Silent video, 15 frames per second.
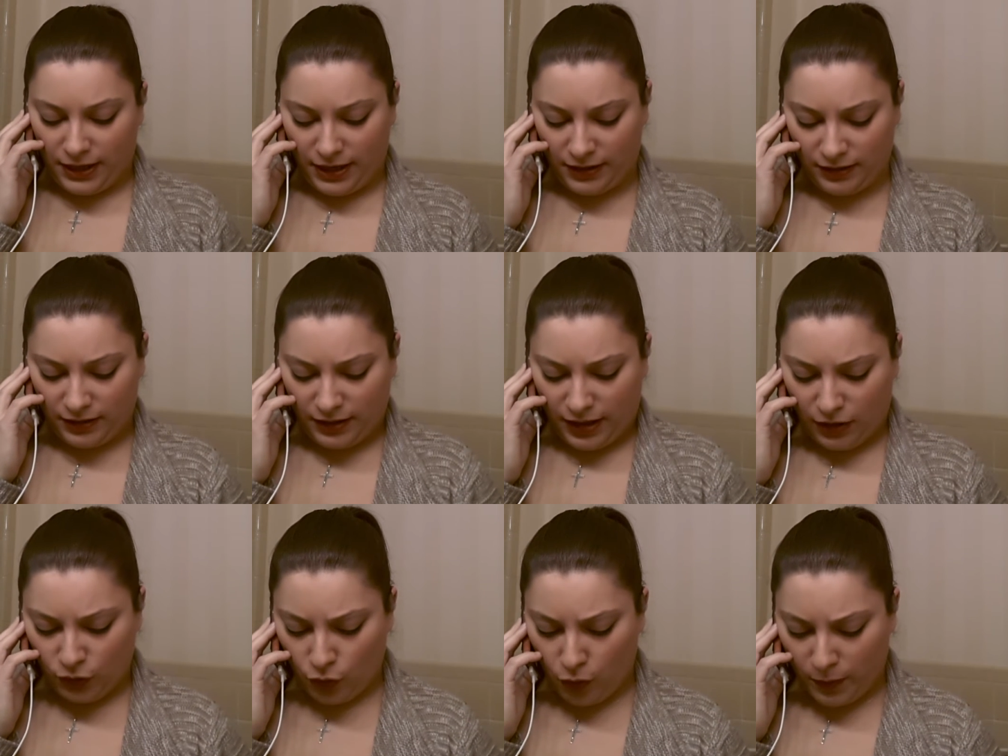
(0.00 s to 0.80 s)
And
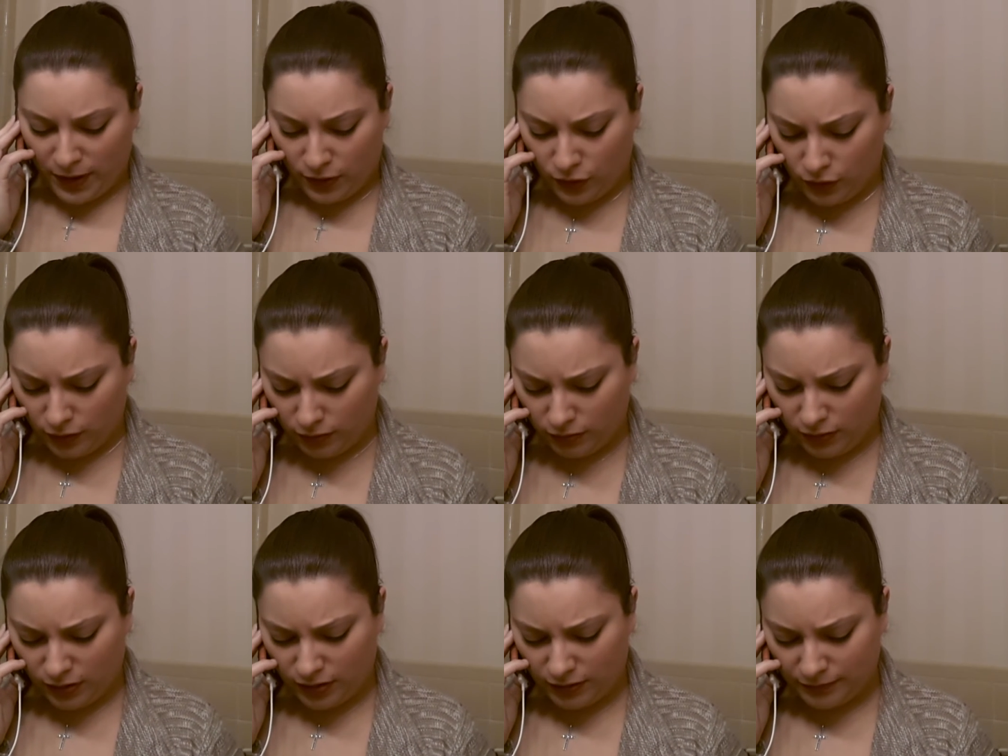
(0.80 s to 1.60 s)
there's always,
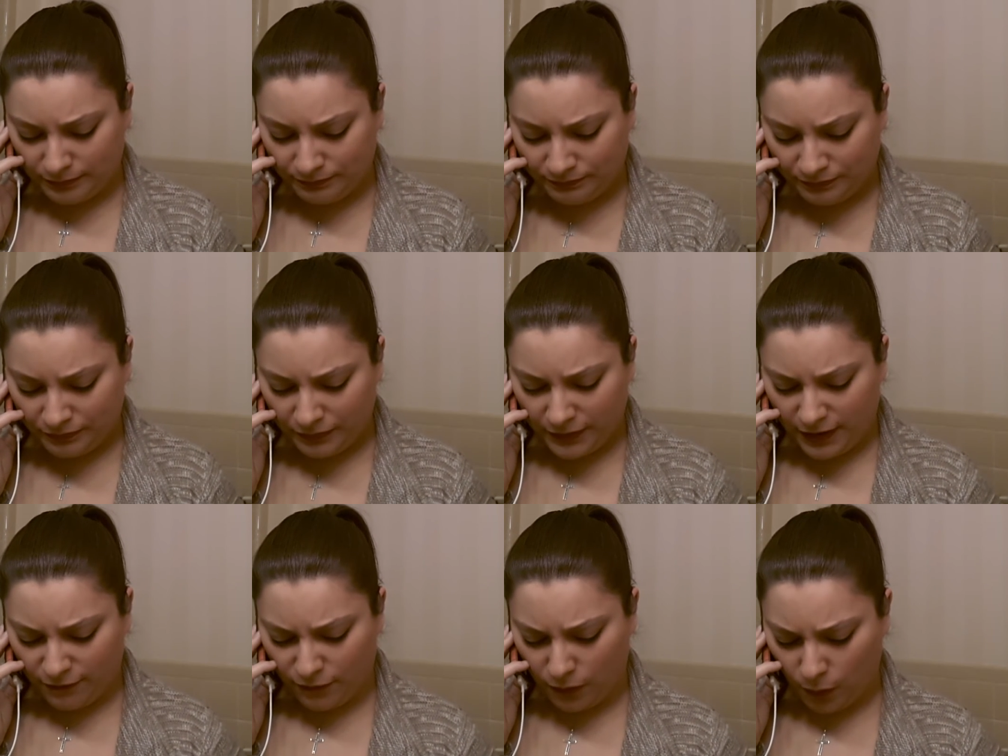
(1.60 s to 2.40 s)

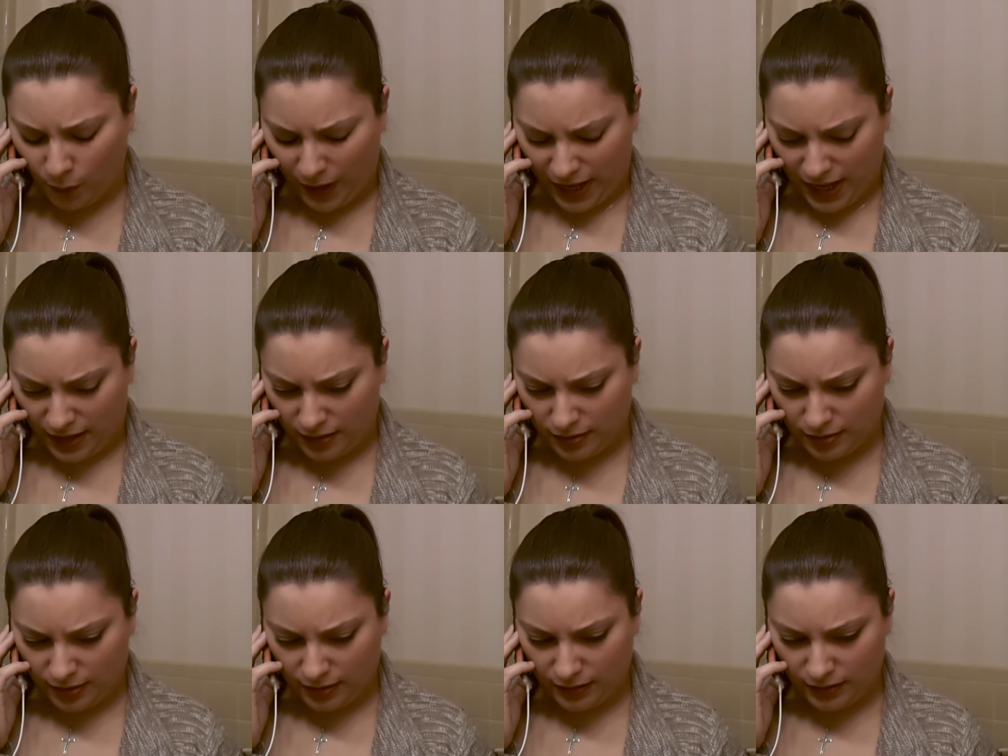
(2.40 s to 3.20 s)
different
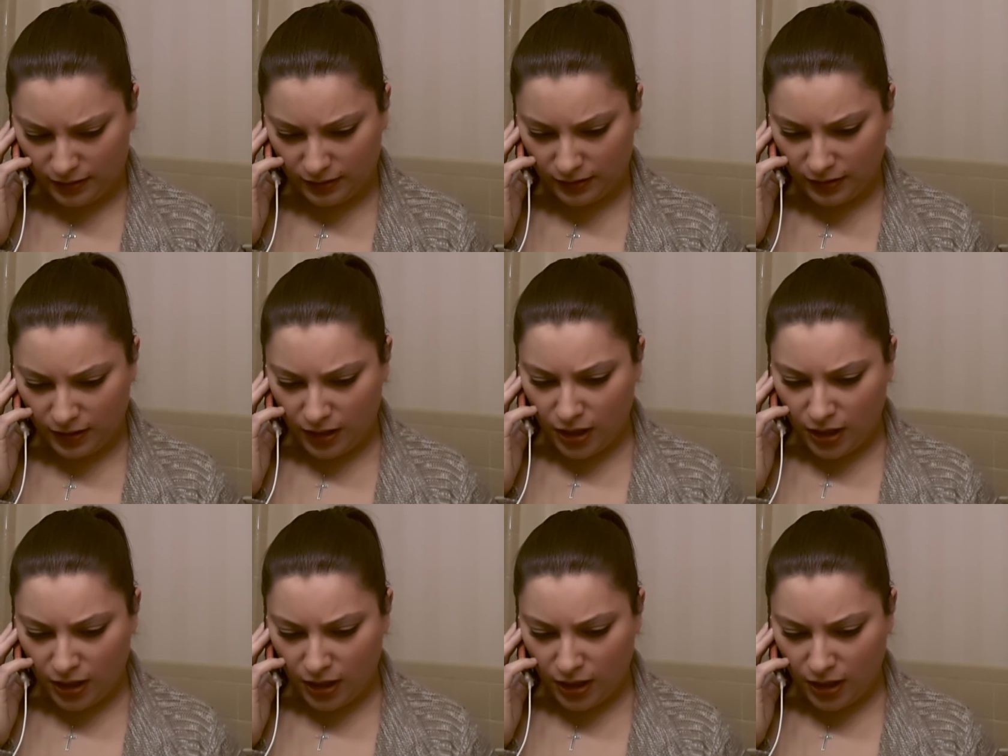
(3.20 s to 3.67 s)
ways to